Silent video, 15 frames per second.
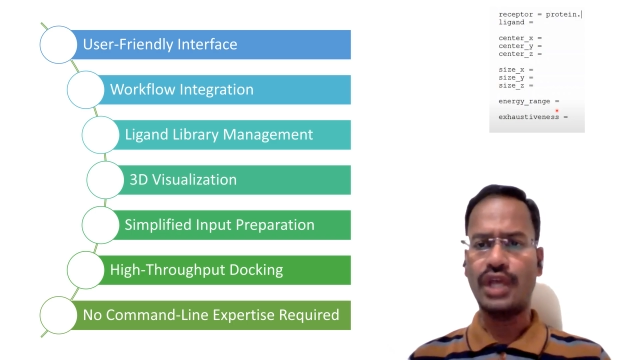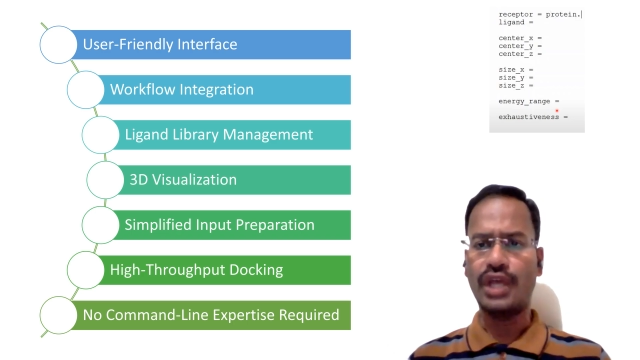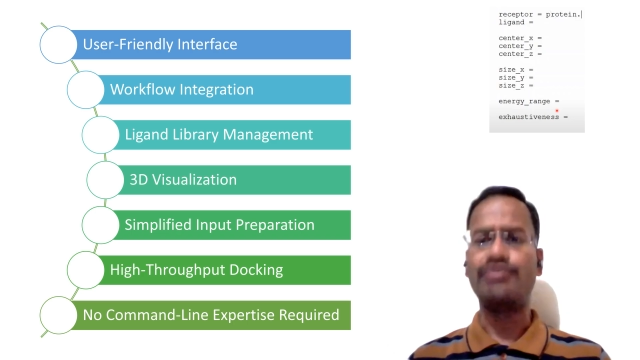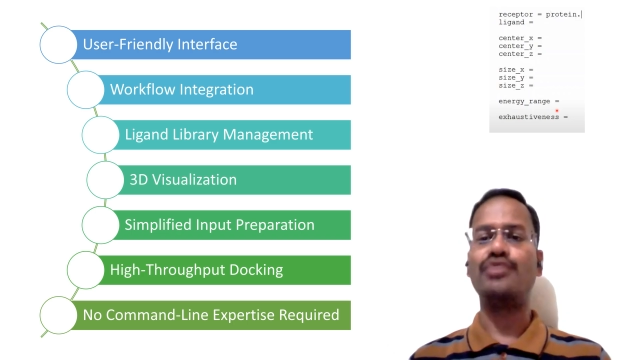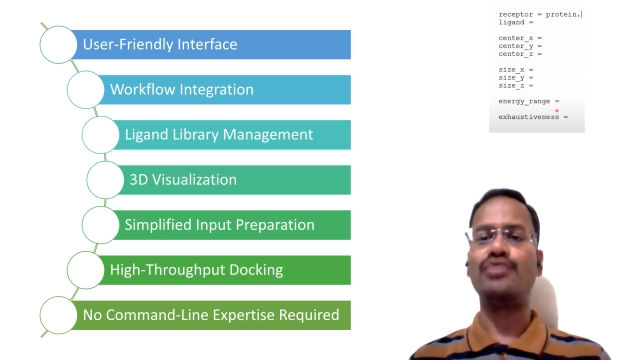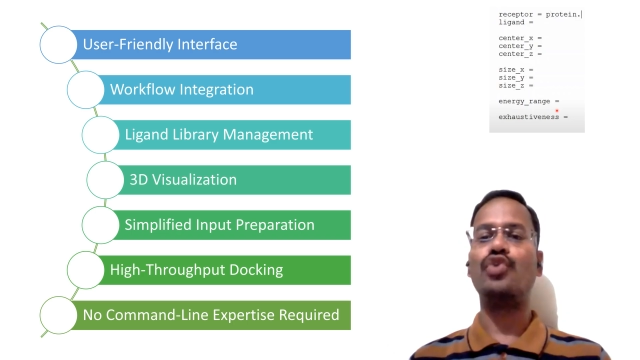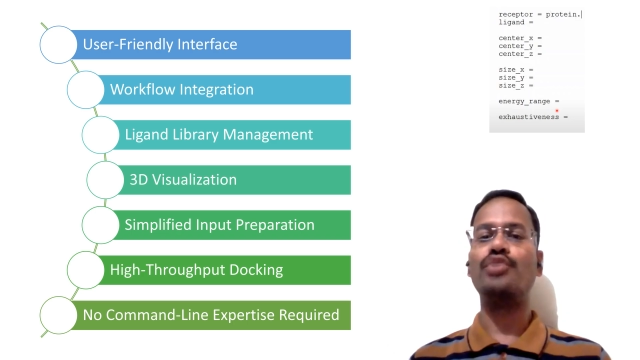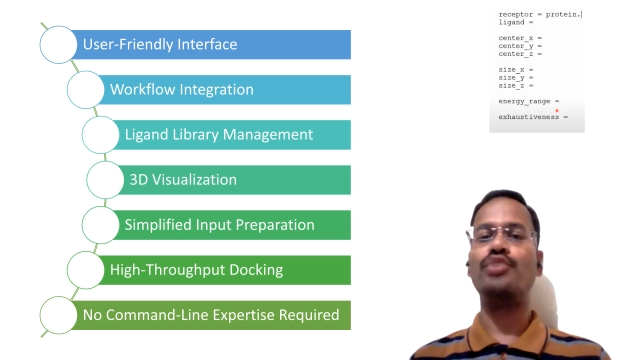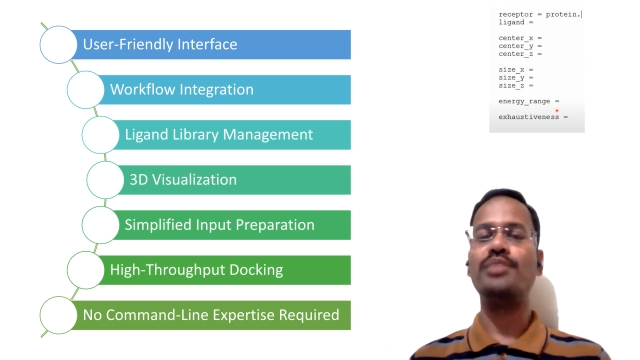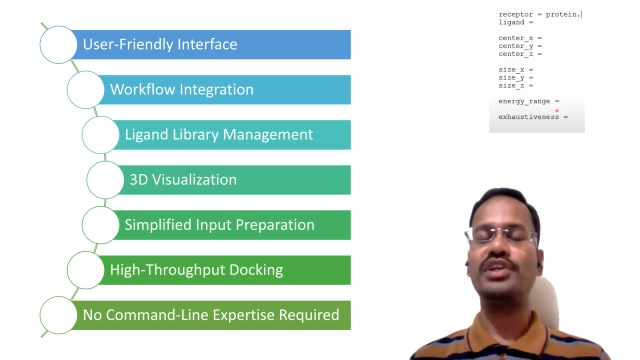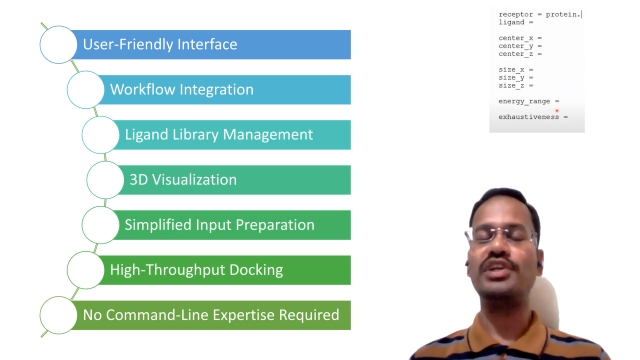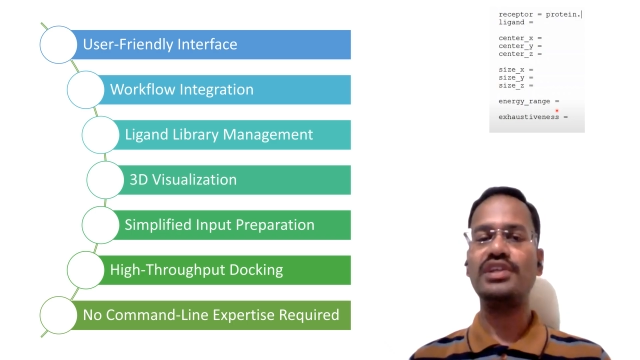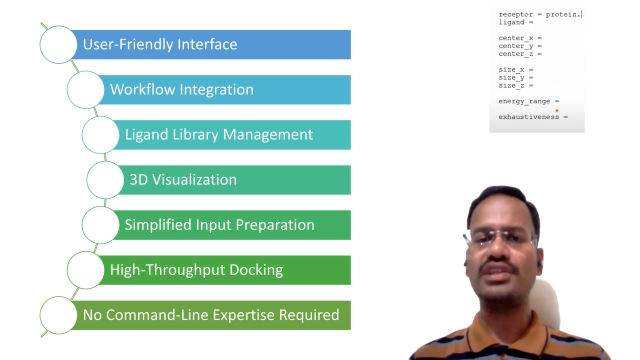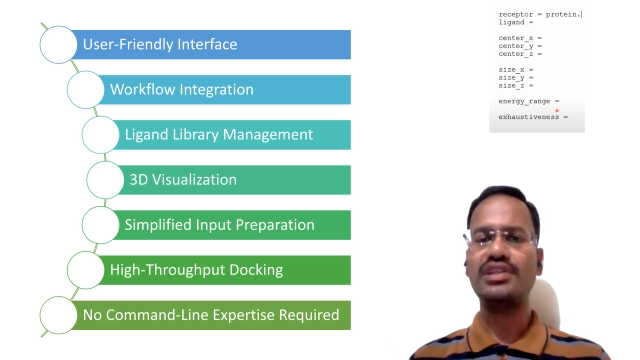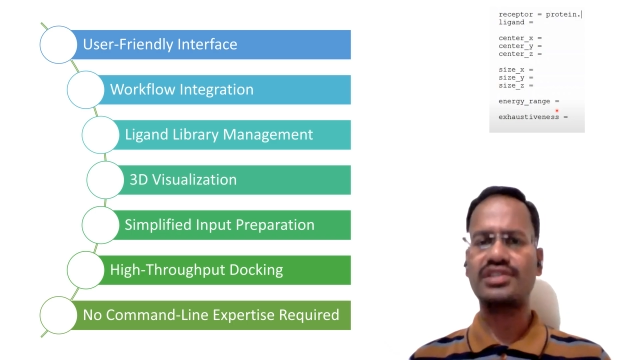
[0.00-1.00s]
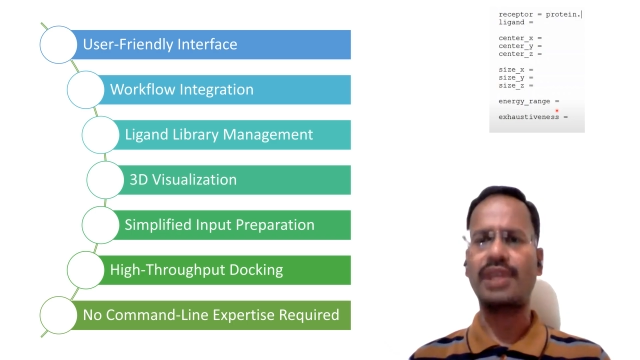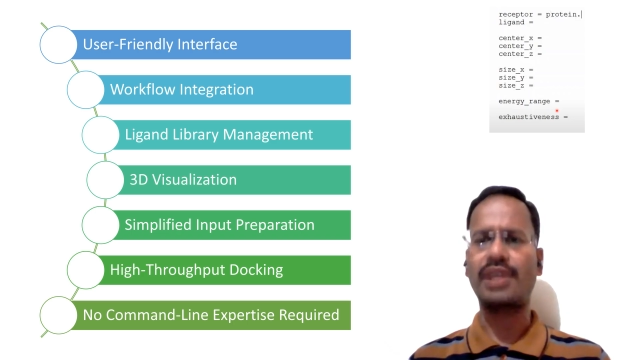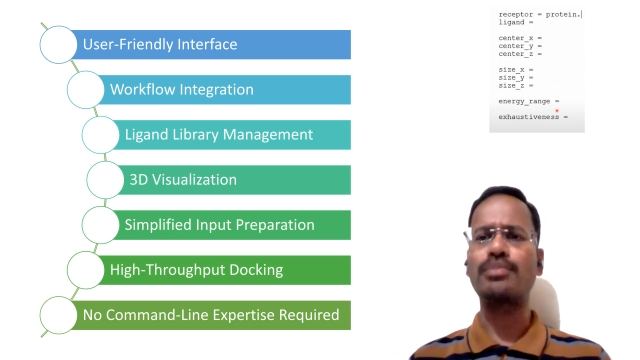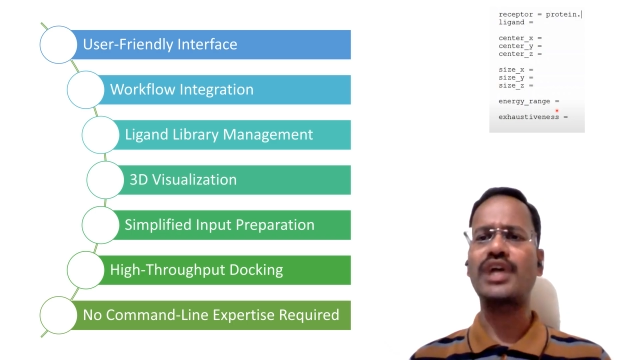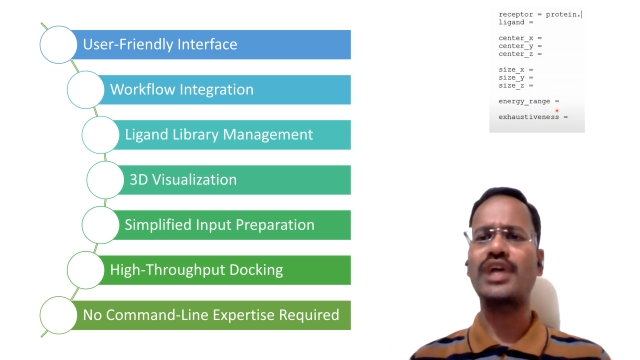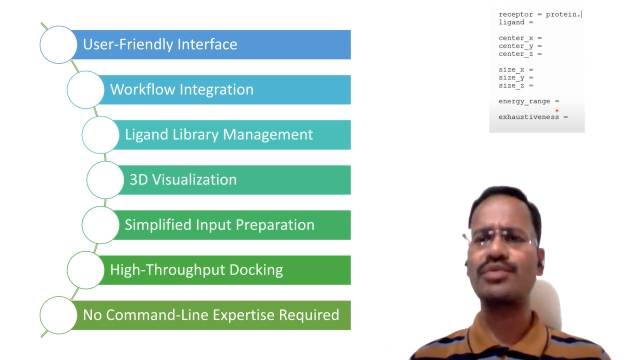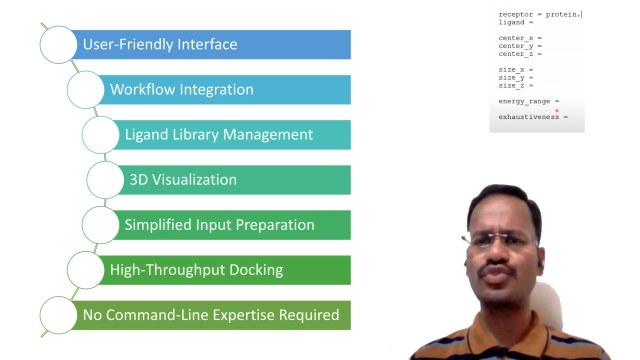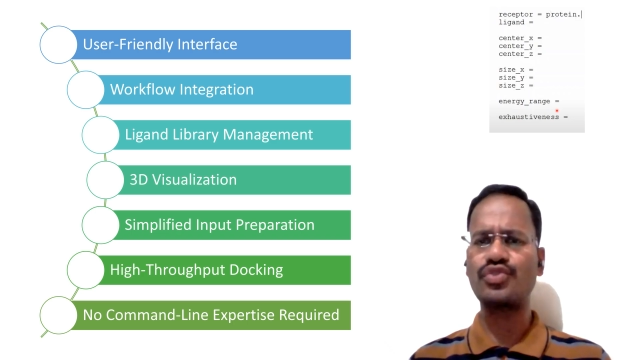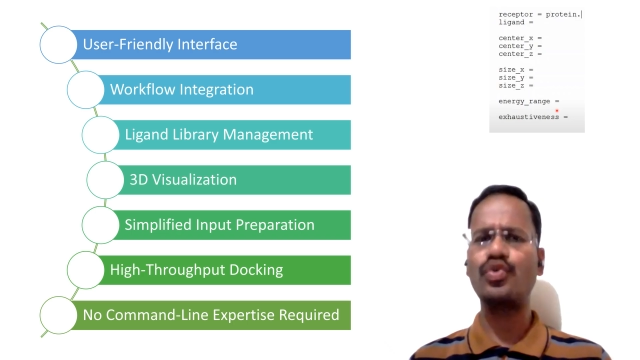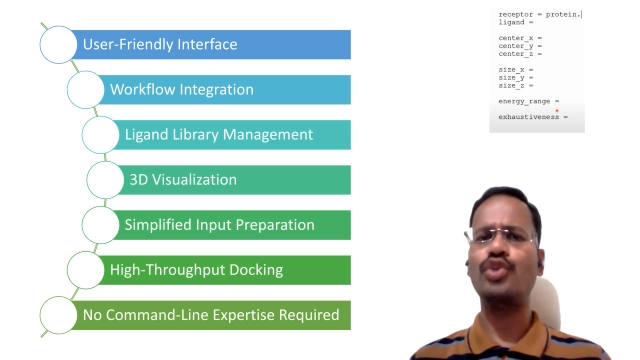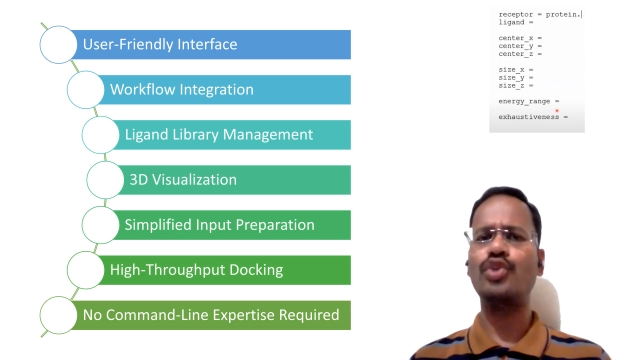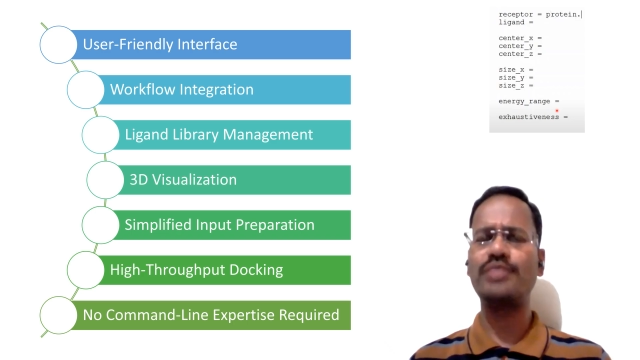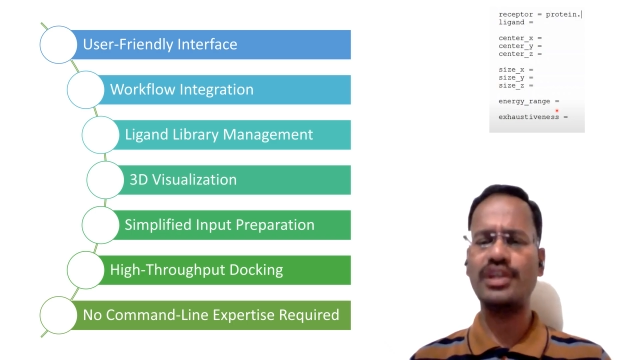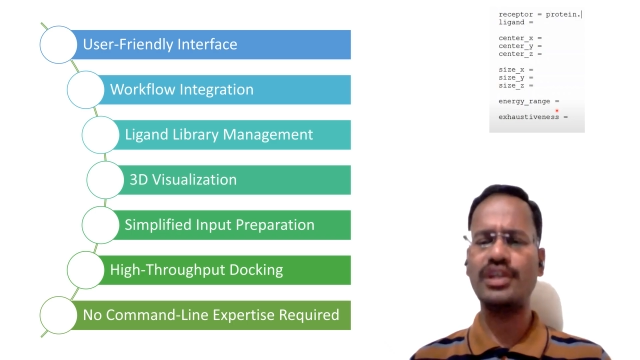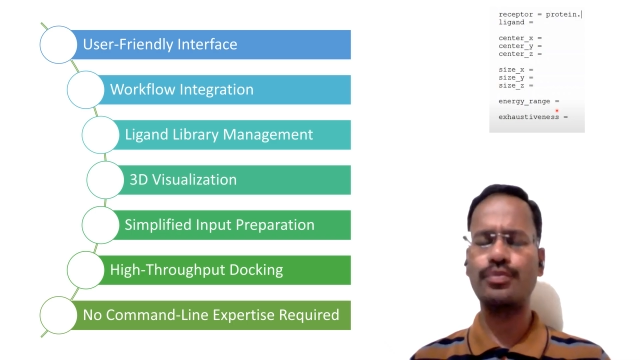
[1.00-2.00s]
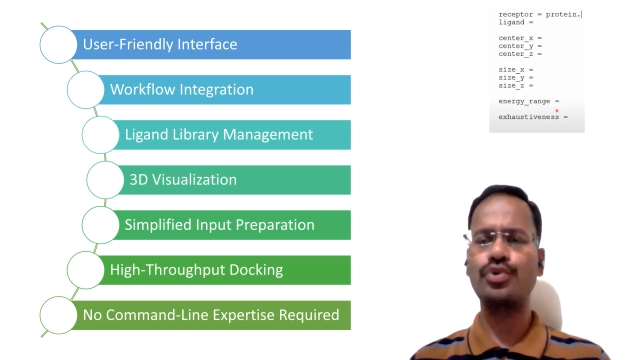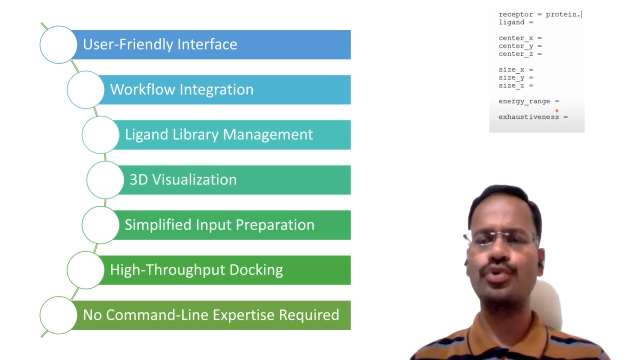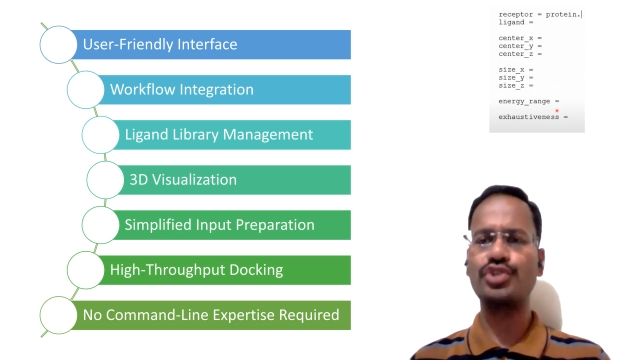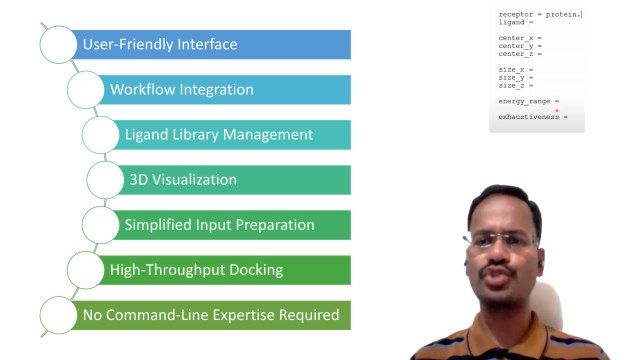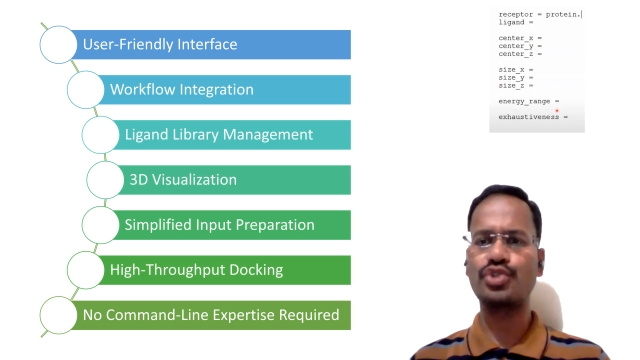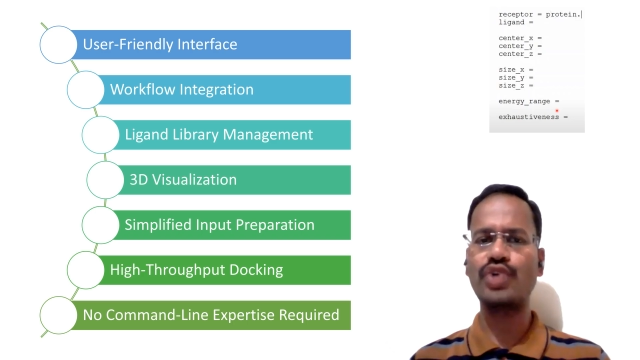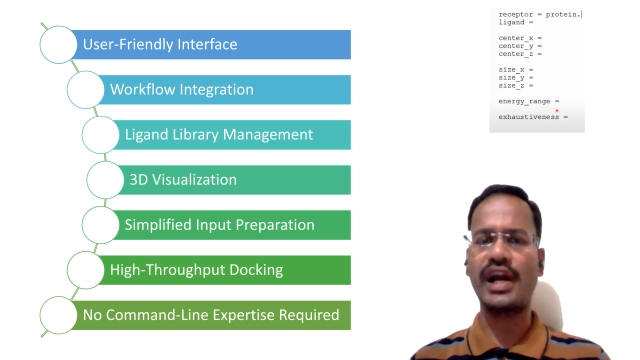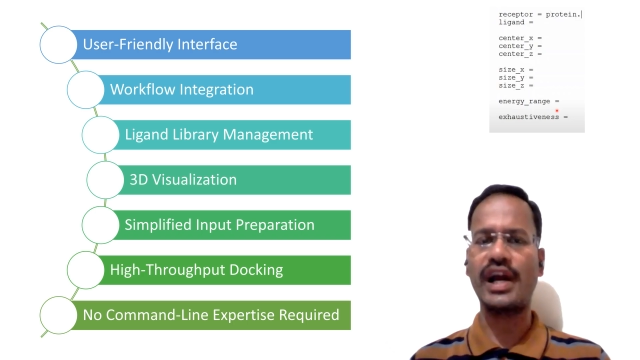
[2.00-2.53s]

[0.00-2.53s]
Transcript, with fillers: we won't be sometimes we won't be in a position to